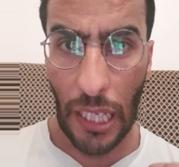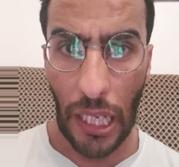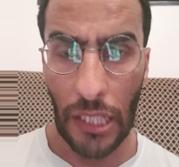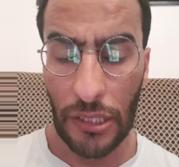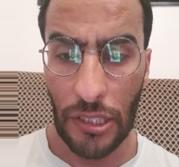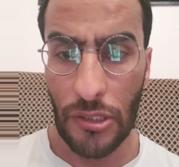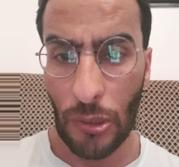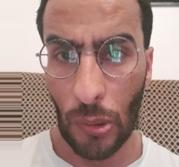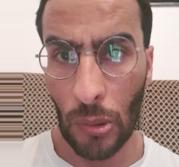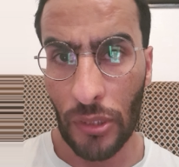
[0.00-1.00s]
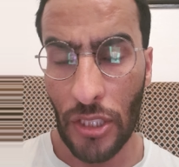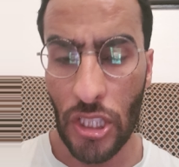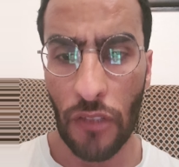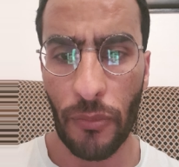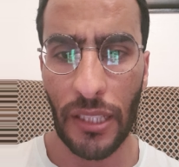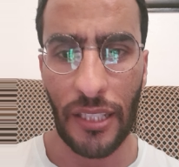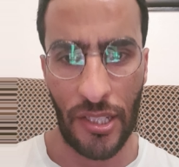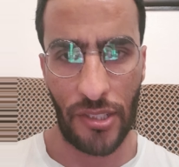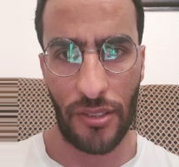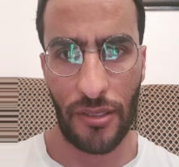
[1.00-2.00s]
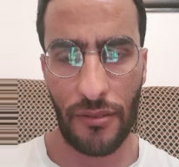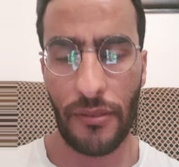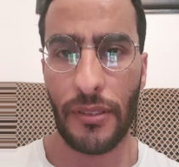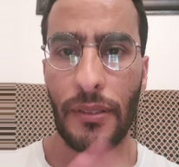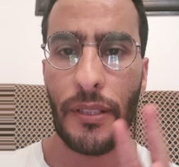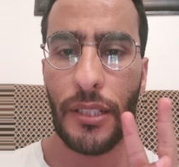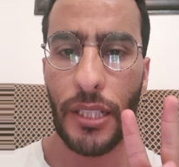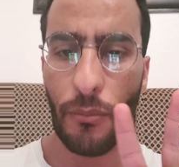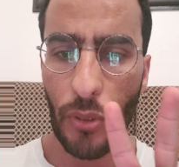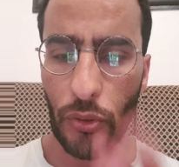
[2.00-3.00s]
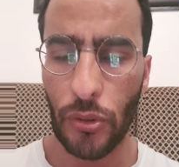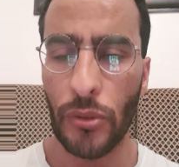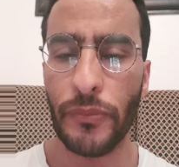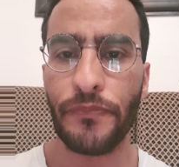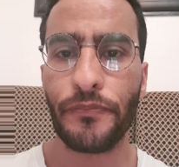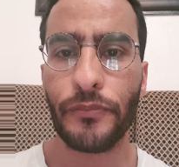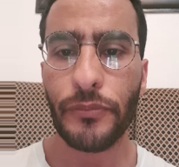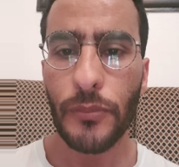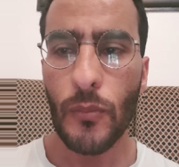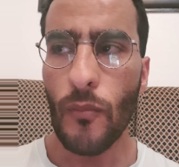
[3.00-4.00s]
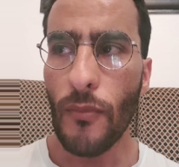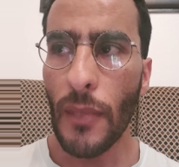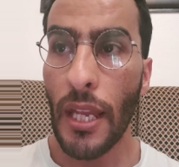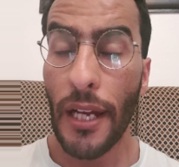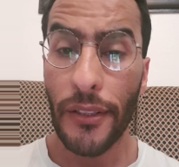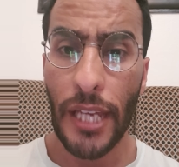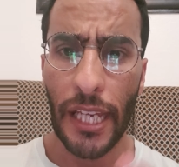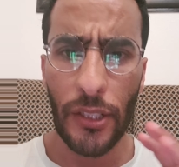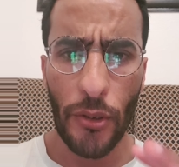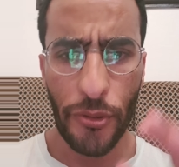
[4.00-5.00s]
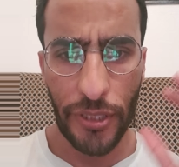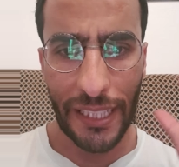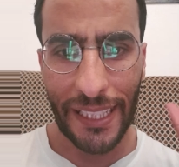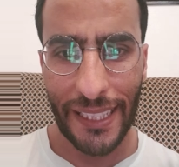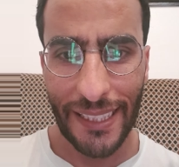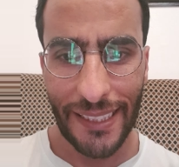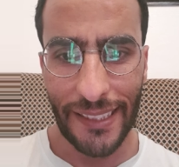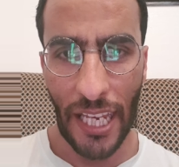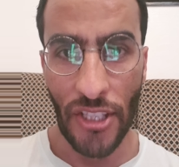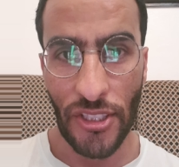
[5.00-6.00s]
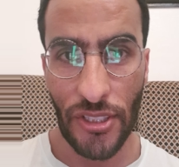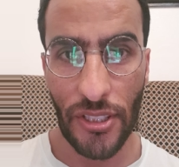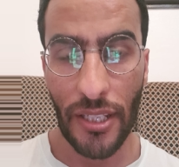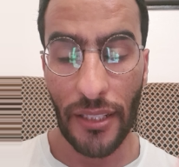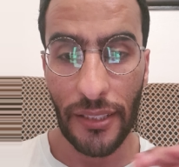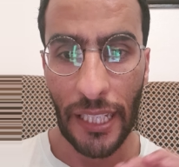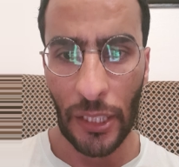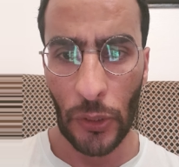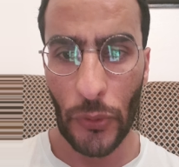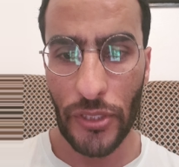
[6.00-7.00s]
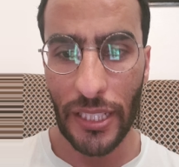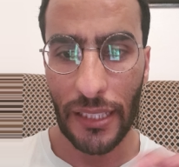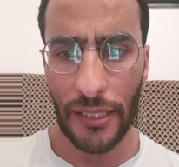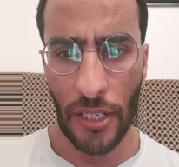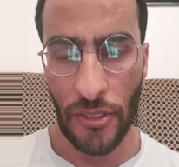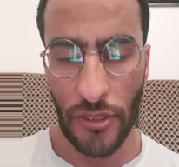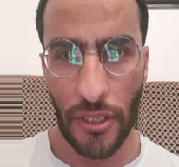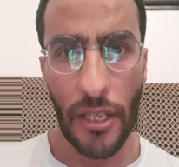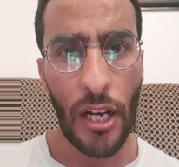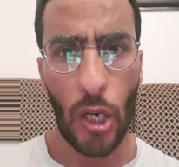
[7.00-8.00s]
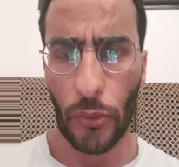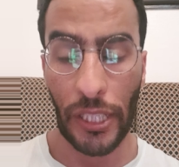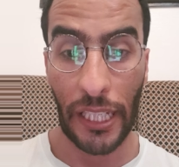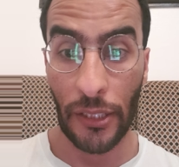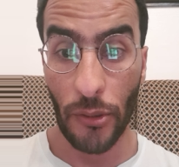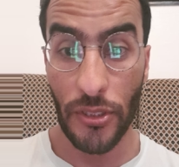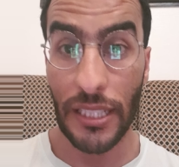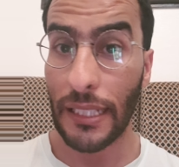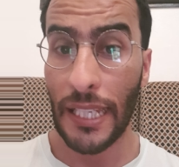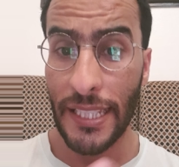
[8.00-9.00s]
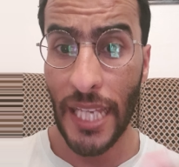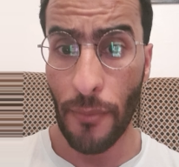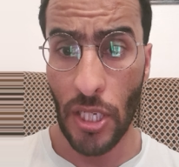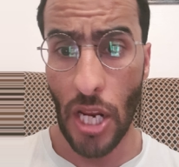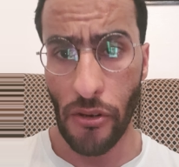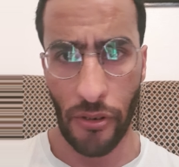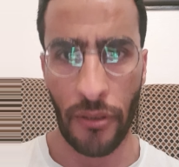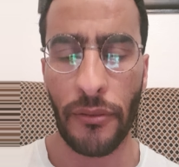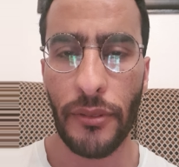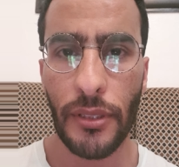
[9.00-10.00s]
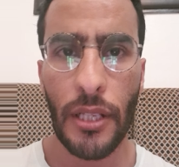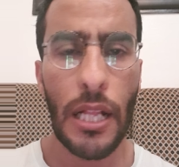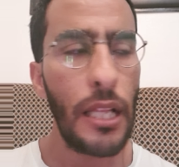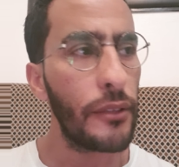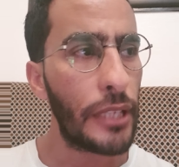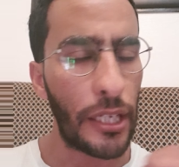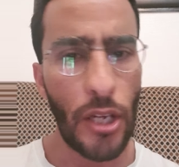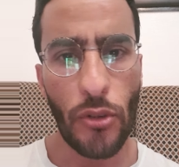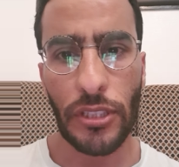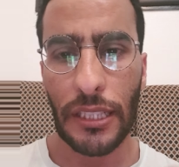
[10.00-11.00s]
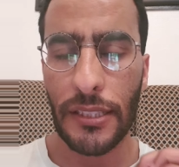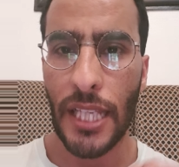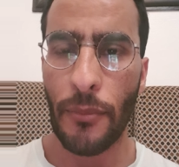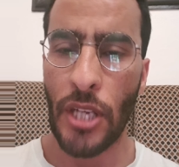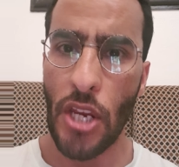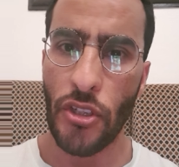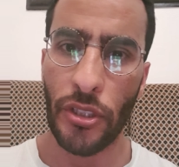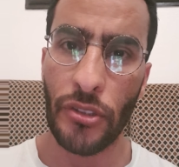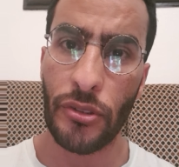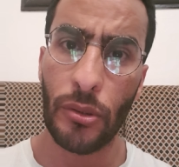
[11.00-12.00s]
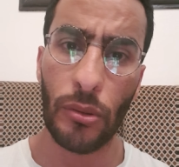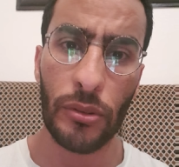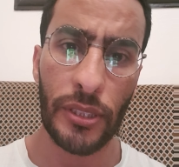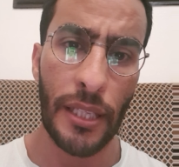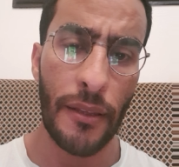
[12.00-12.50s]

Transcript: it is called achievement test. Number two, diagnostic tests. Diagnostic test or diagnostic examination. Diagnostic examination is called